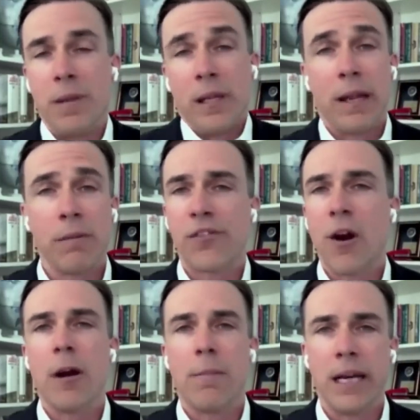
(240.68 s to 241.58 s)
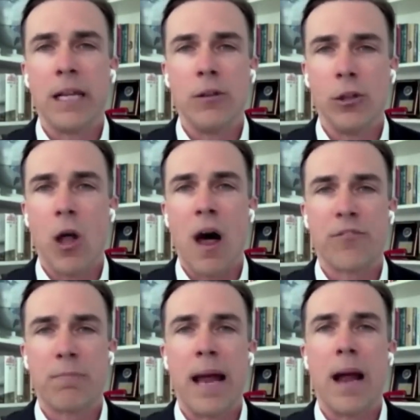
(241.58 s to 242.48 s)
it would be like, sorry, buddy, you
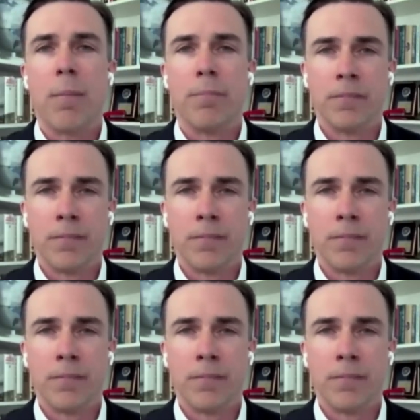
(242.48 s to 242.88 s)
lost, pay up.